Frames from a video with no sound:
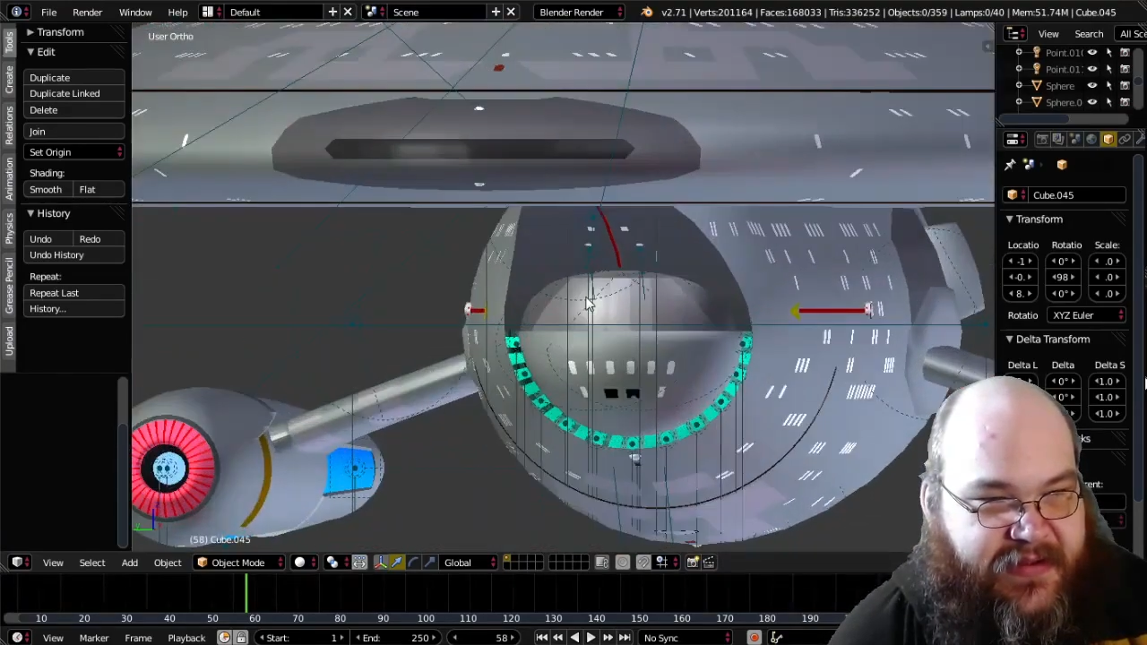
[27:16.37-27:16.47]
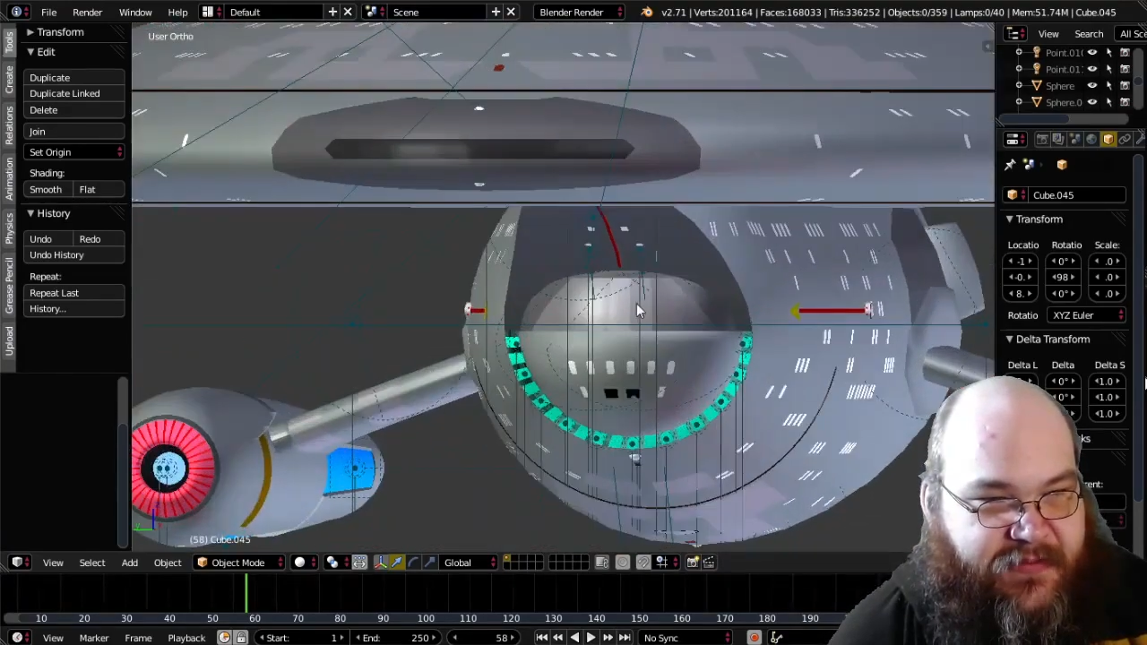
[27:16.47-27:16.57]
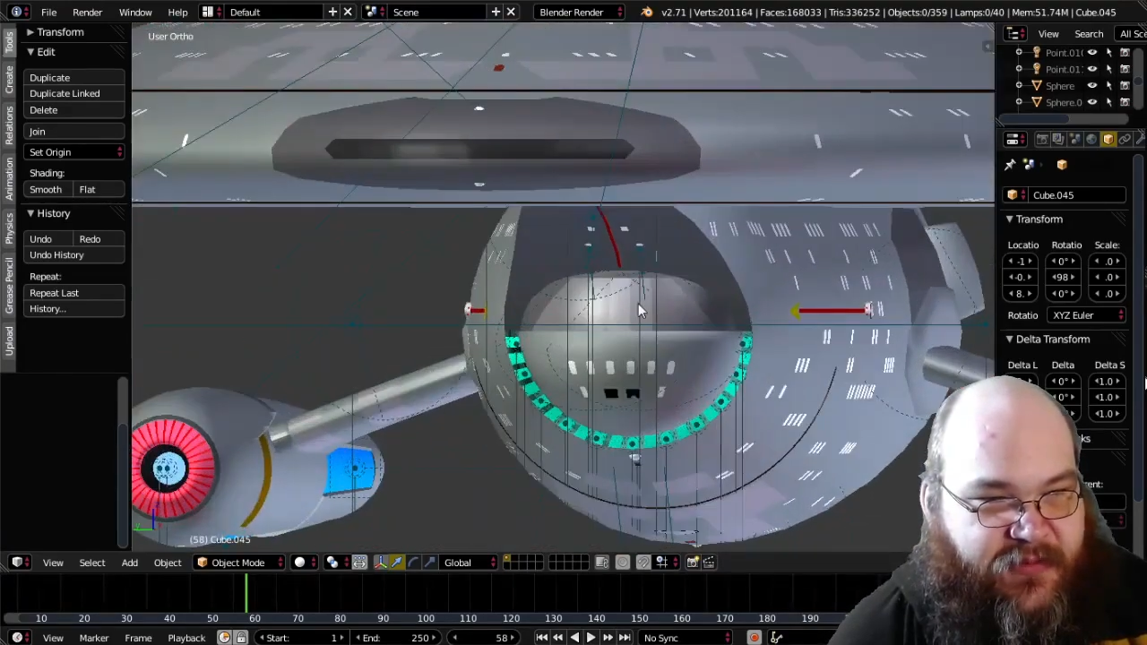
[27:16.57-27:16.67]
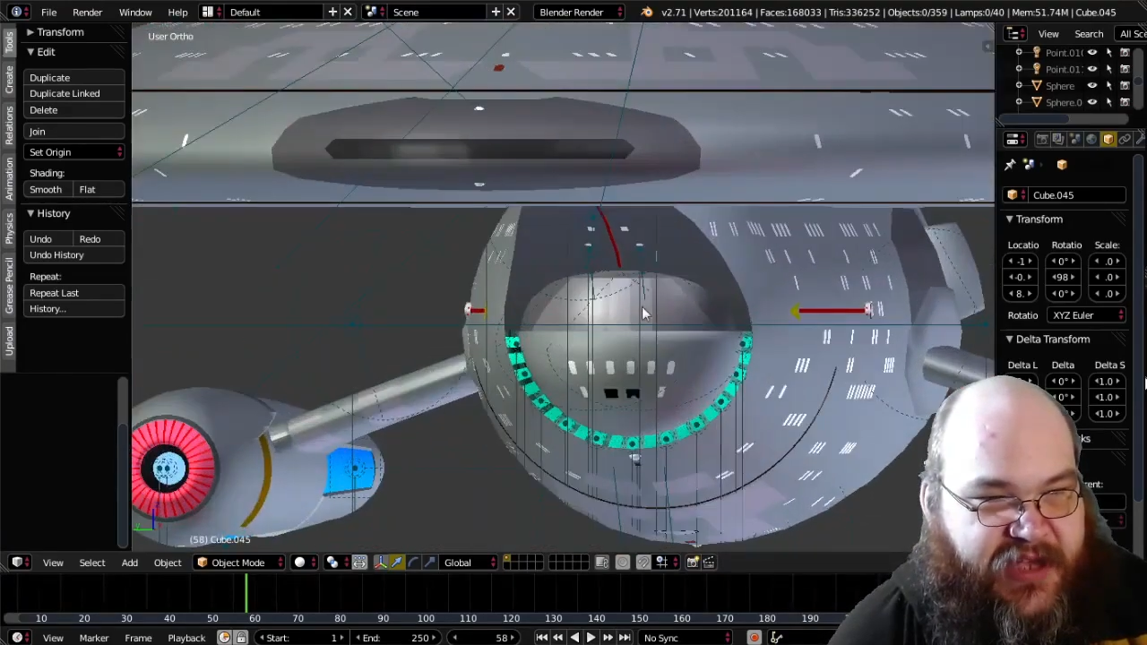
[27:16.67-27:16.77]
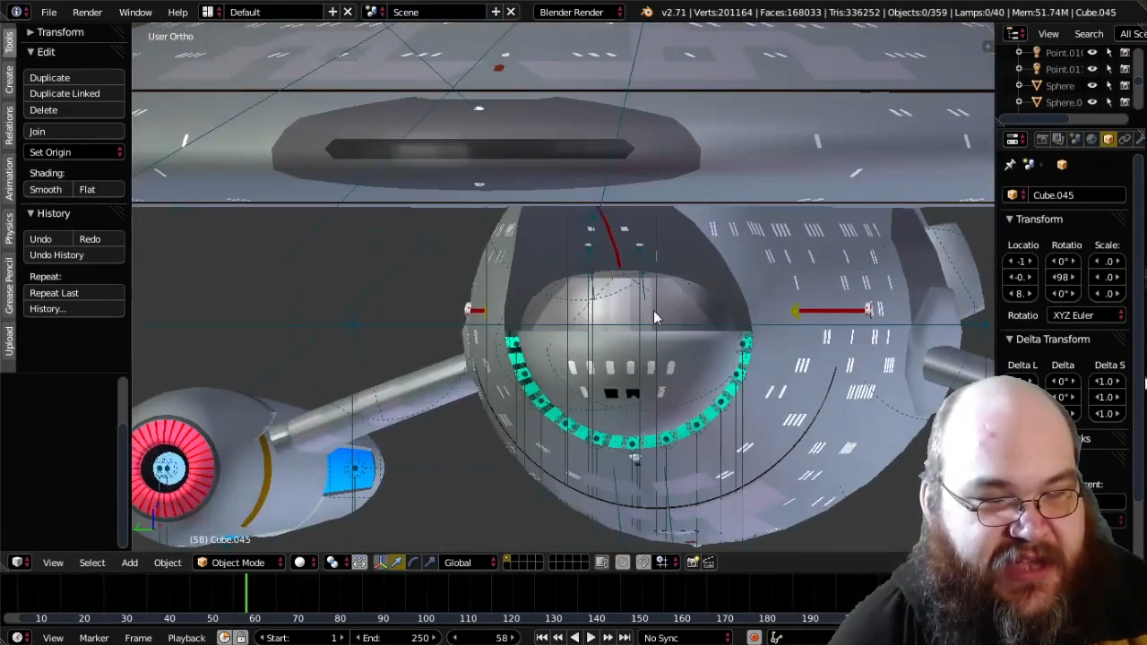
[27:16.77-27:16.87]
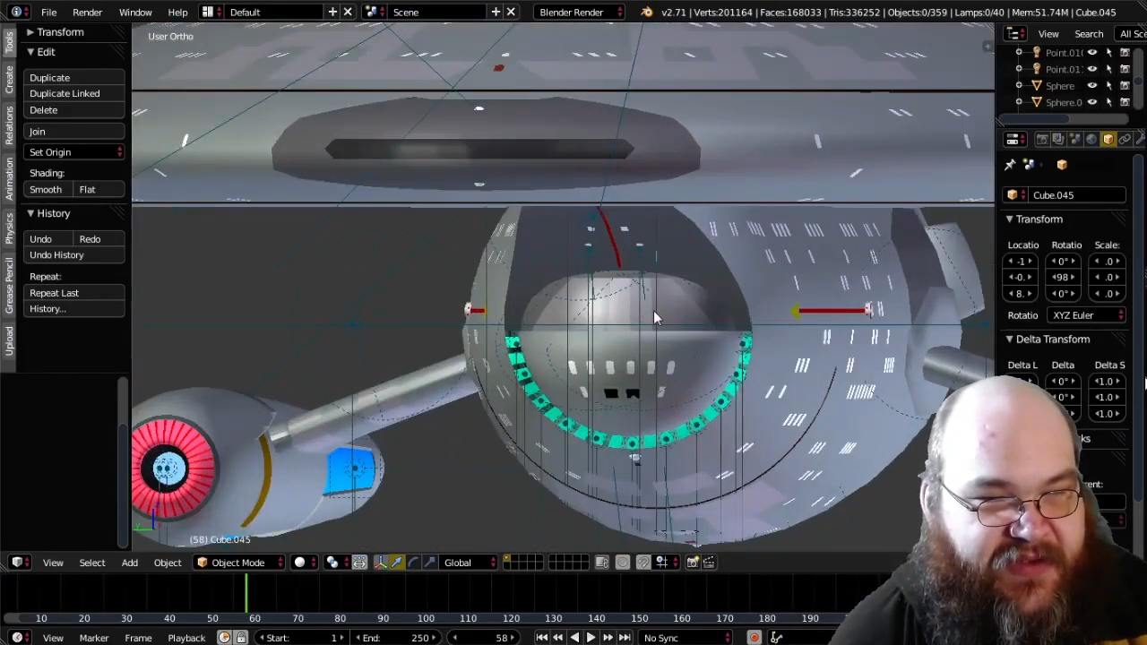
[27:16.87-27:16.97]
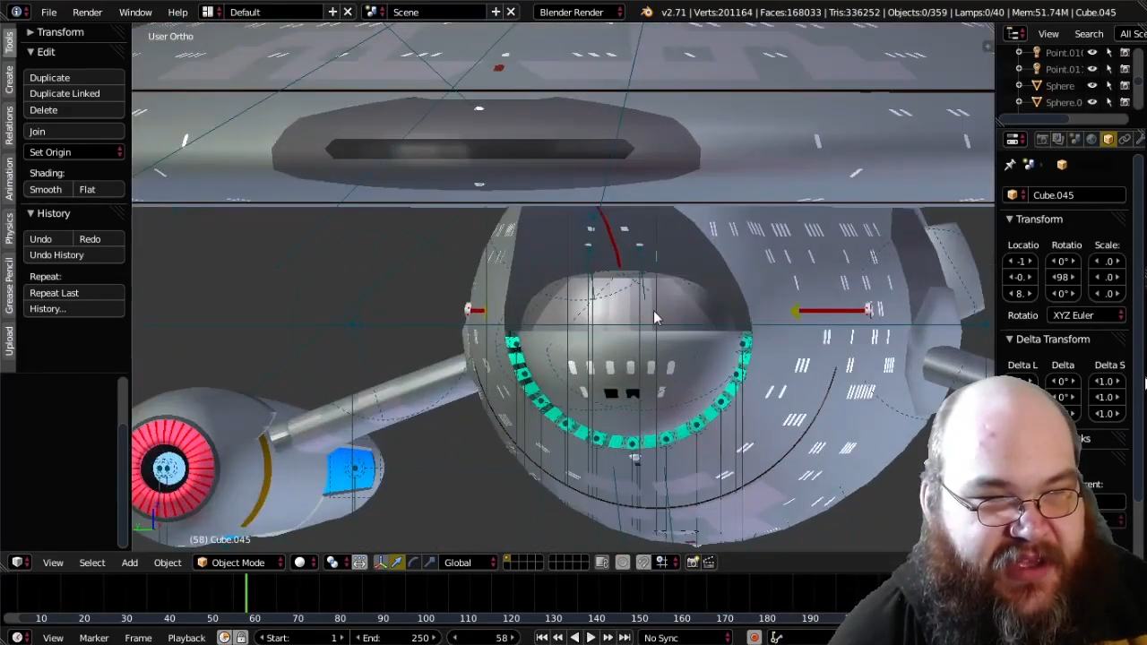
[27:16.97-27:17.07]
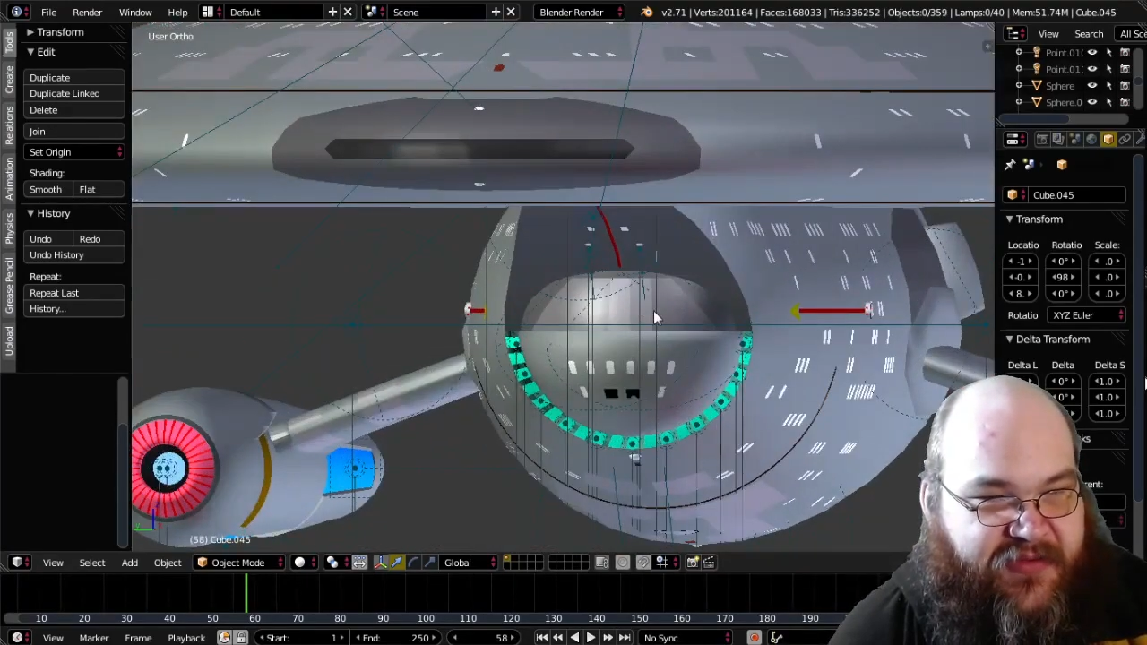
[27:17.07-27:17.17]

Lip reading: We have a